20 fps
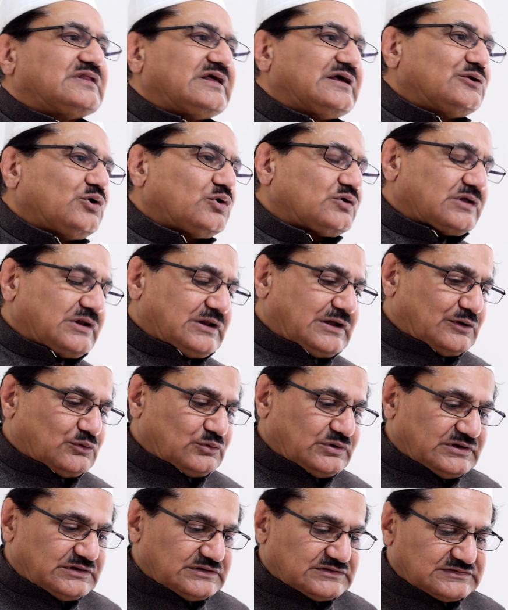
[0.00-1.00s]
They're not
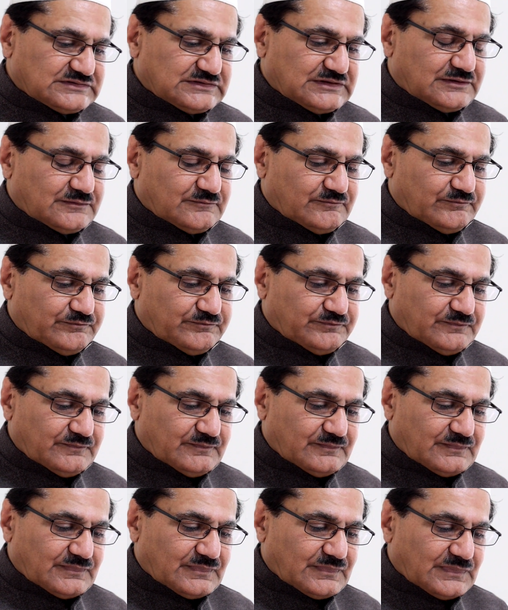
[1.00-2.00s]
allowed in Islam.
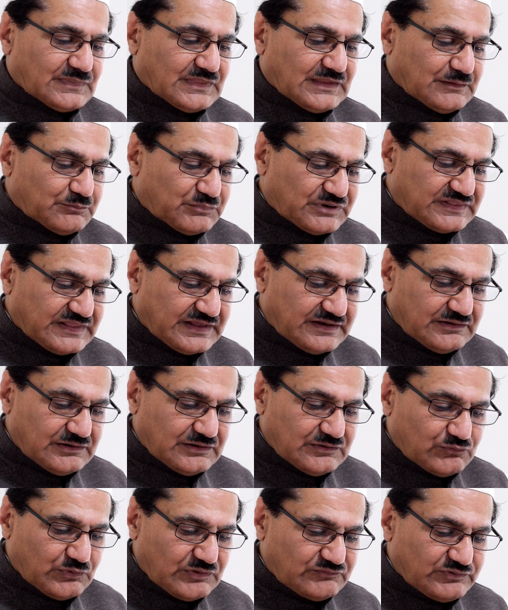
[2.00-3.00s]
But
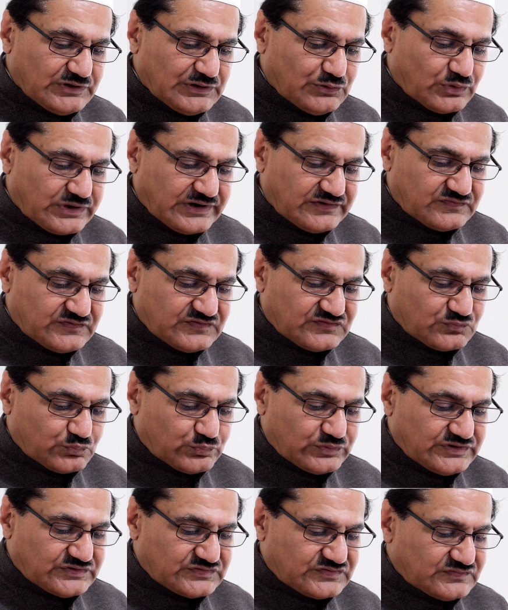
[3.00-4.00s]
then when we look at this
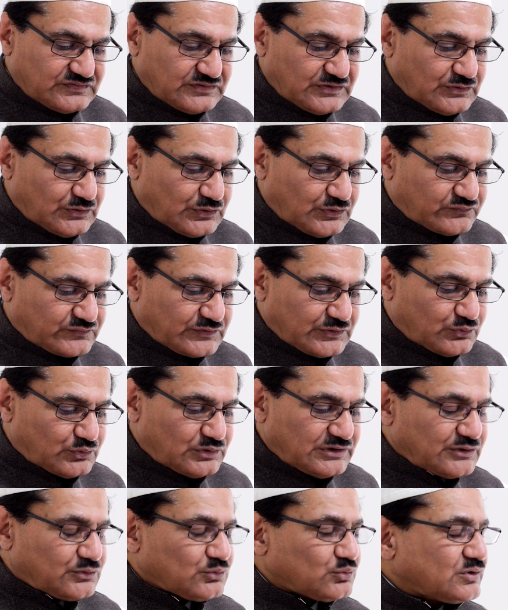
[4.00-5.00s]
verse of the
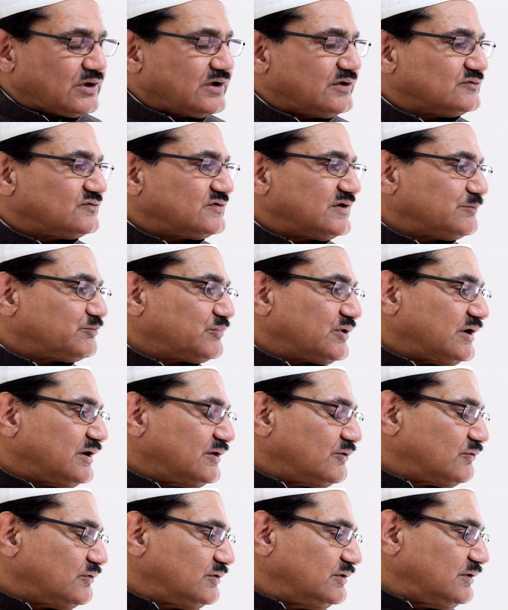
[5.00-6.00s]
Holy Quran, chapter
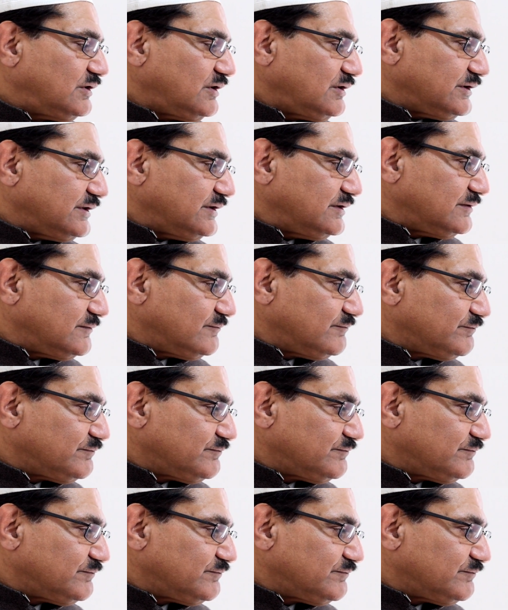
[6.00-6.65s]
109,